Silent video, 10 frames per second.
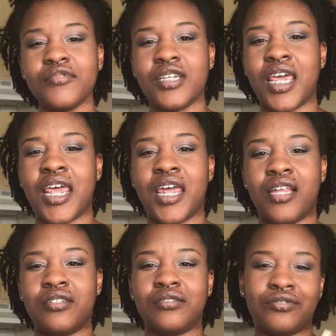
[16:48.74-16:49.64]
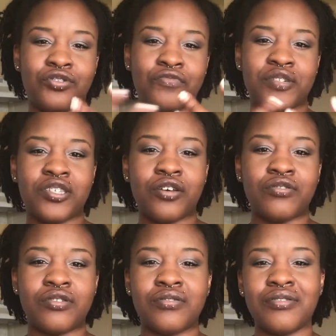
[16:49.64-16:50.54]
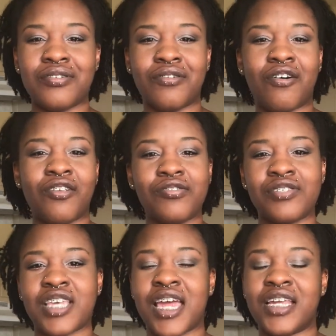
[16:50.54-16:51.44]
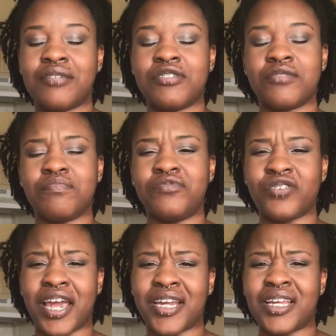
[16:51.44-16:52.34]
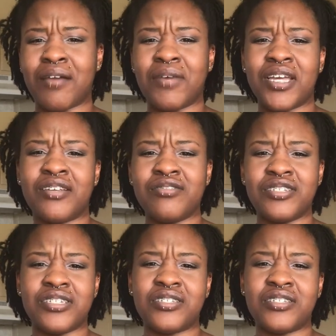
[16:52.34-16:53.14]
And truth be told, all those cat naps is dragging down my energy.